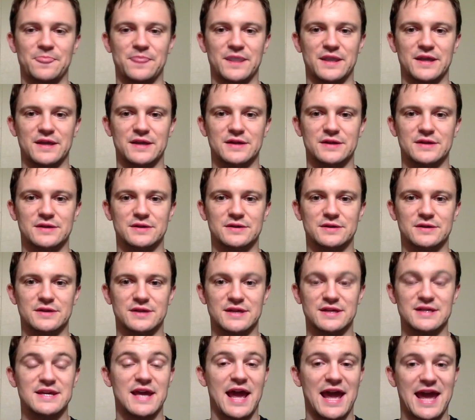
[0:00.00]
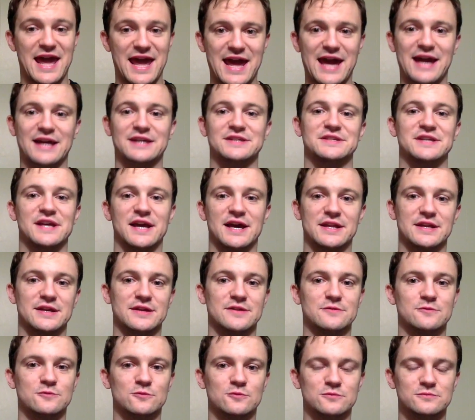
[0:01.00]
and he hacks at
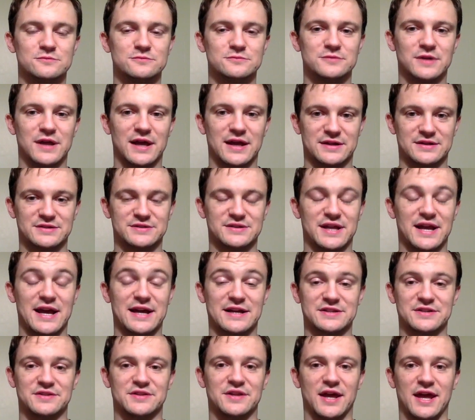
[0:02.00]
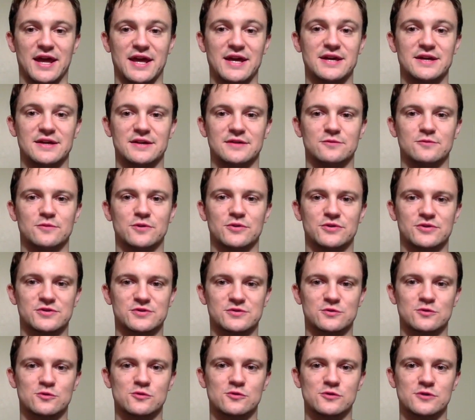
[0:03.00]
it, hacks at the hand with the
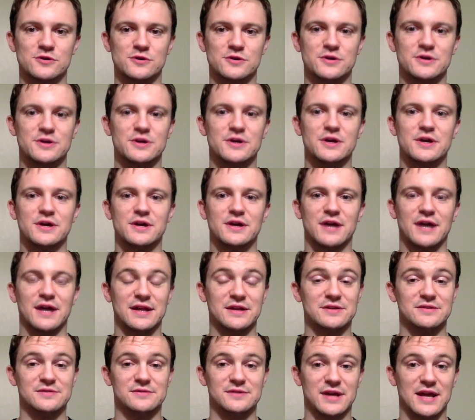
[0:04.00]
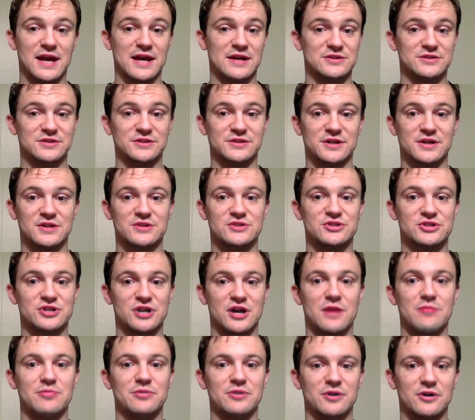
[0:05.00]
sword, and he actually does
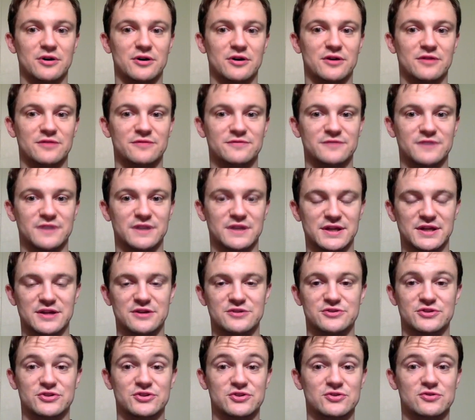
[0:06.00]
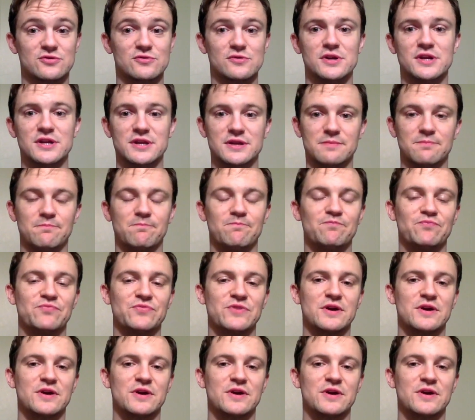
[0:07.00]
chop it off, and he hears a scream.